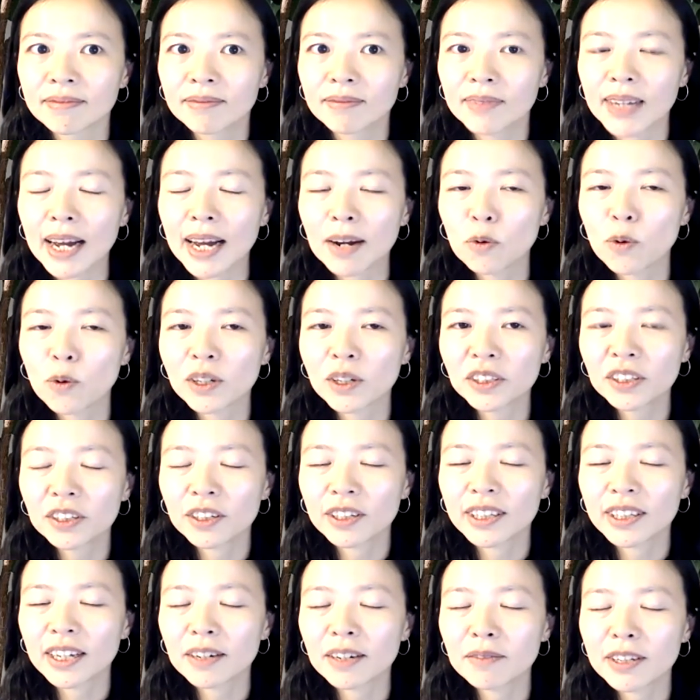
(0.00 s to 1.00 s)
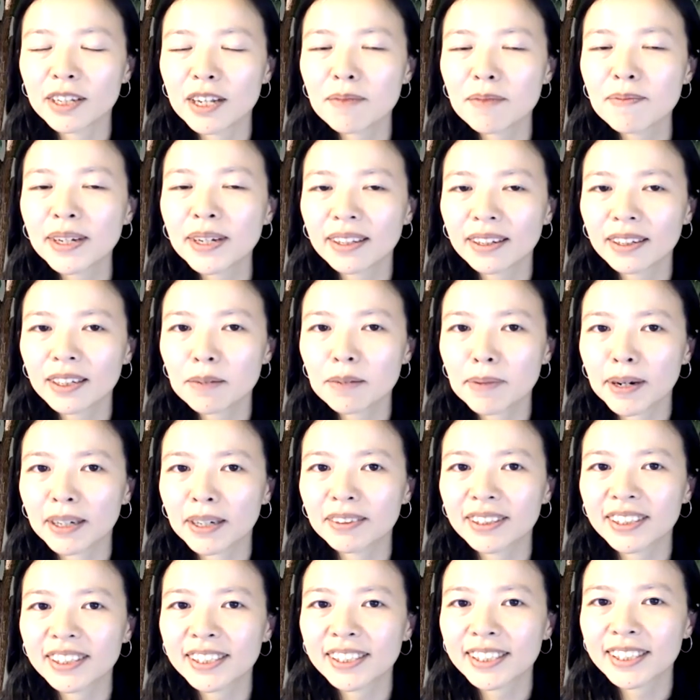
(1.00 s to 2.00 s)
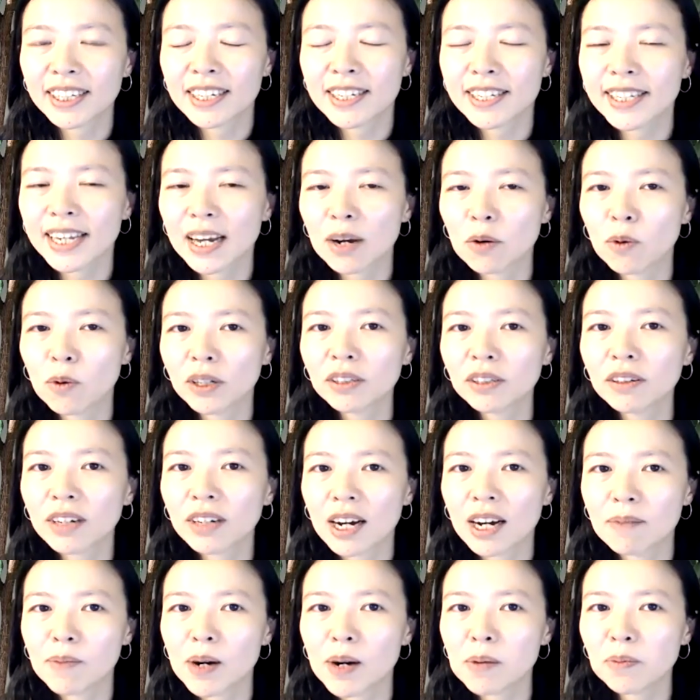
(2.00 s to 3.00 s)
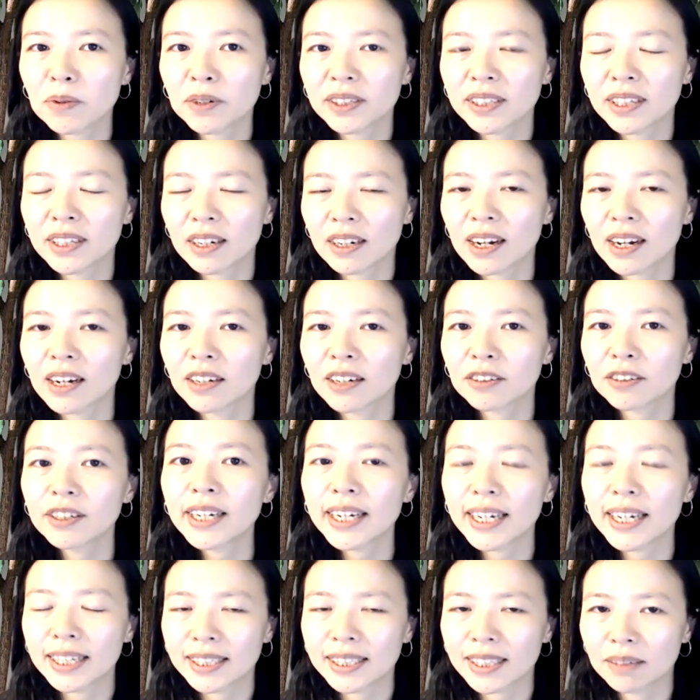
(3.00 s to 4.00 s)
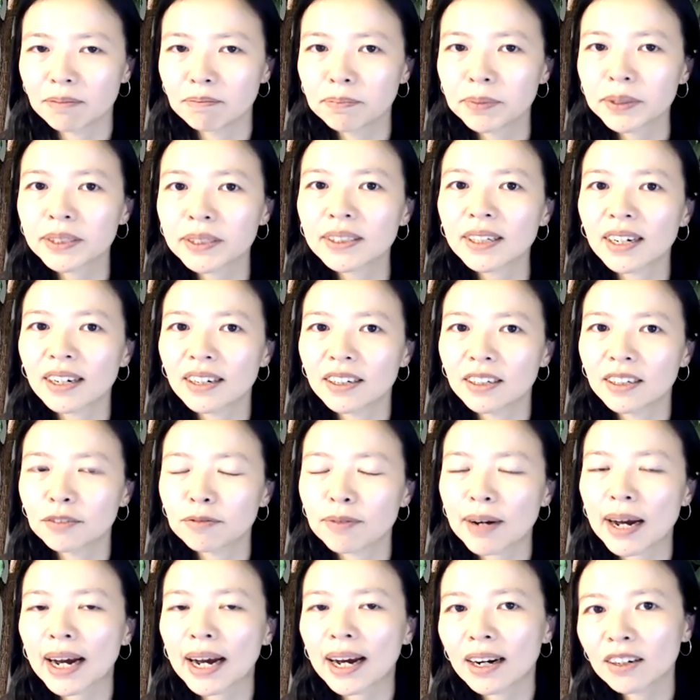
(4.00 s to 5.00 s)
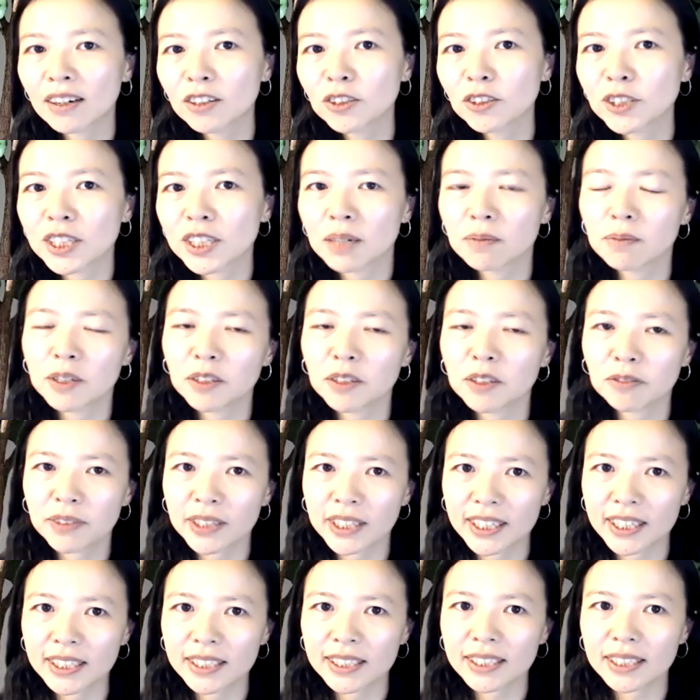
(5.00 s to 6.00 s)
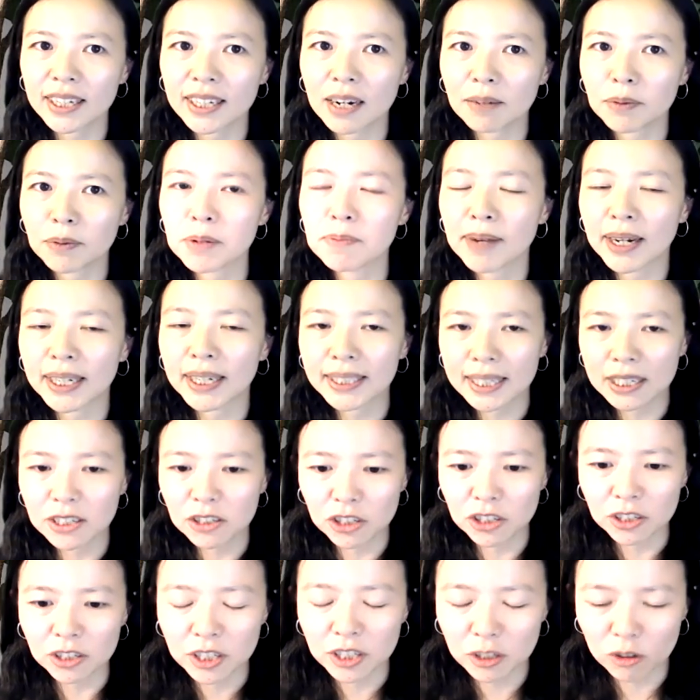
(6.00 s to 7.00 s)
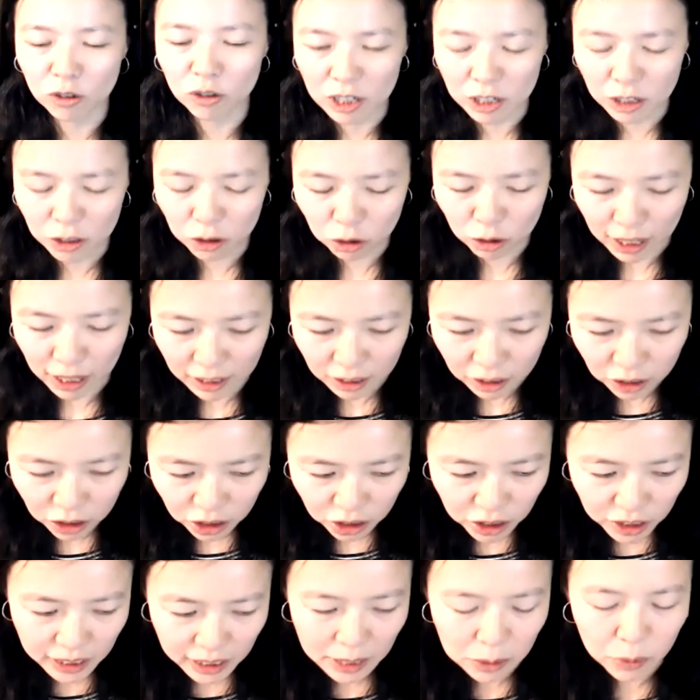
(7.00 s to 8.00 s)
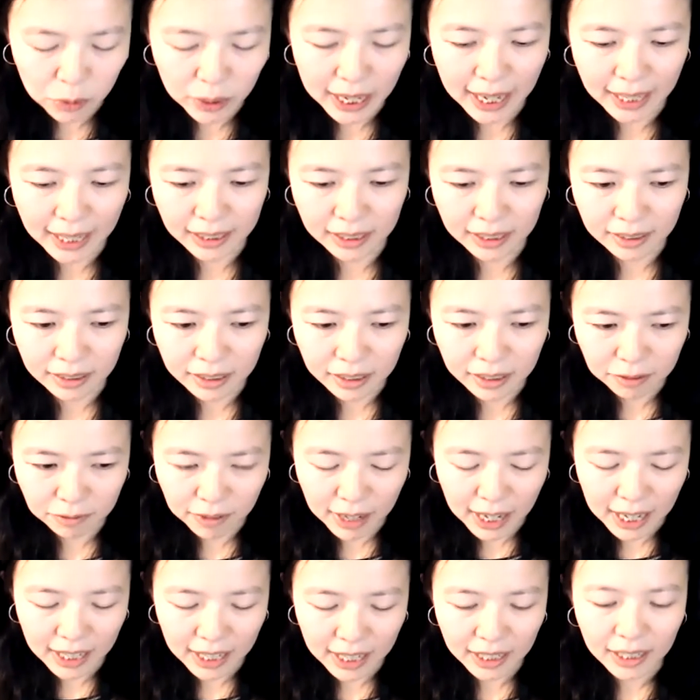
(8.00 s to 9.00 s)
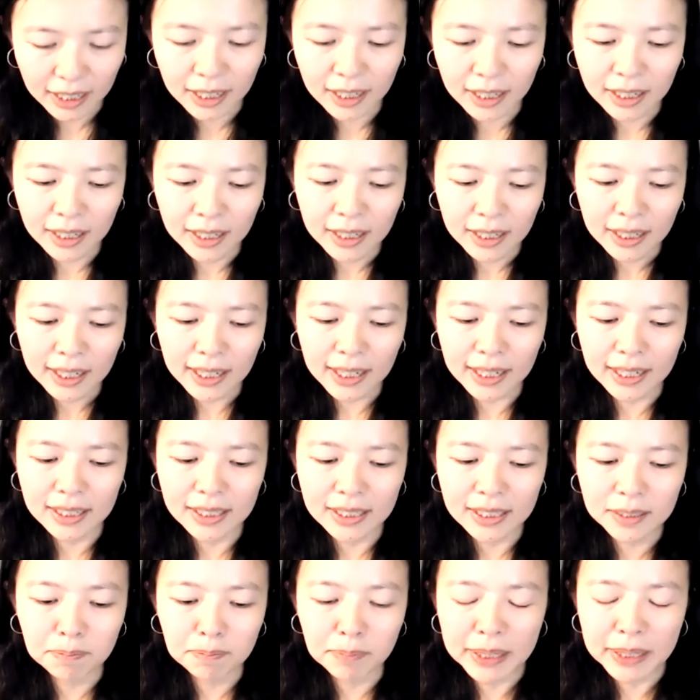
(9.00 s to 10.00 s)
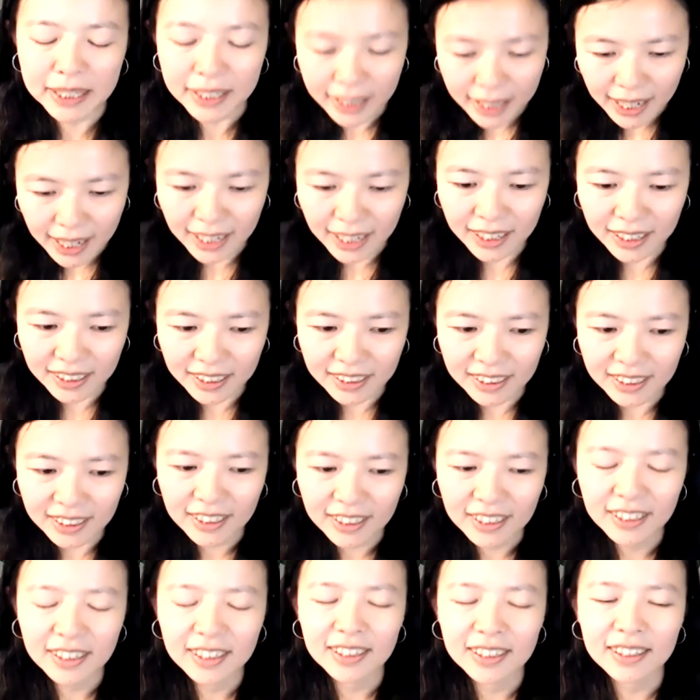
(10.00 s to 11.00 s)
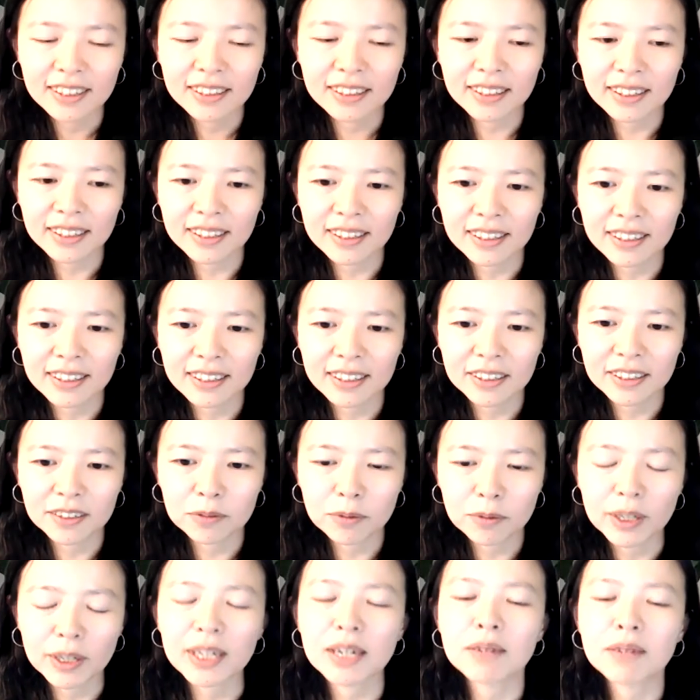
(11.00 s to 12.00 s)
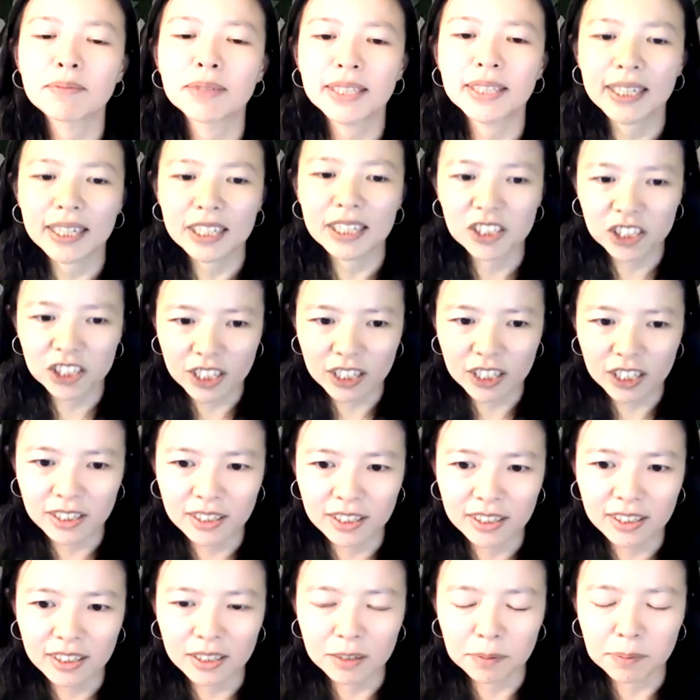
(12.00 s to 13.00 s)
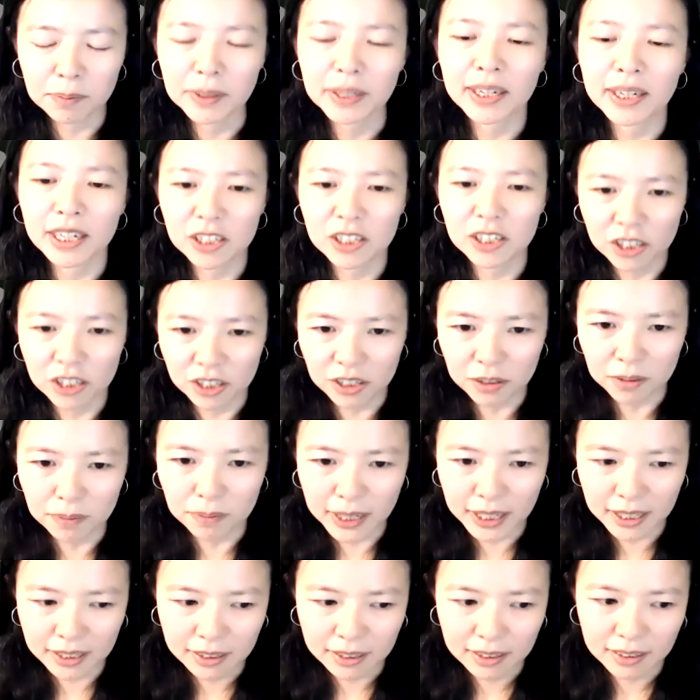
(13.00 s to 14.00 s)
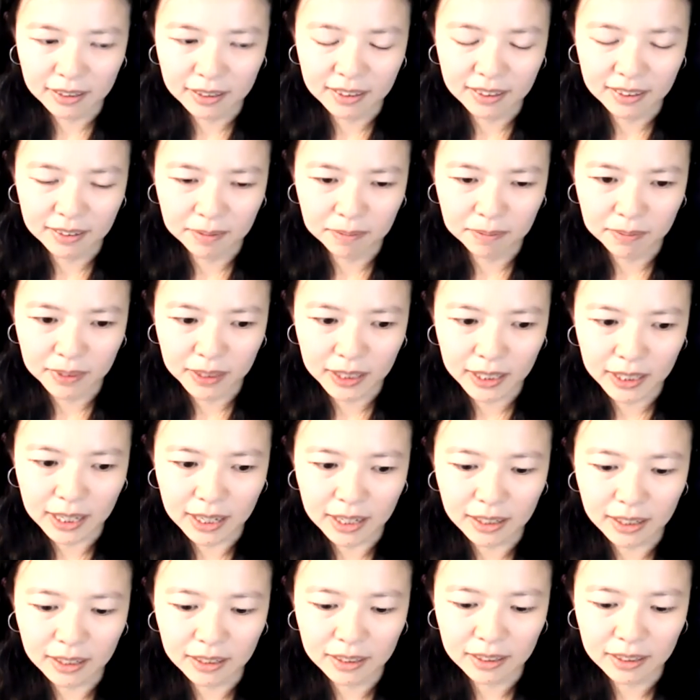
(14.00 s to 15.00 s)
I want to, let me think about this, as I want to come up with a concrete example of how some of these optimization strategies that we identify is beyond the recommendation application domain, okay?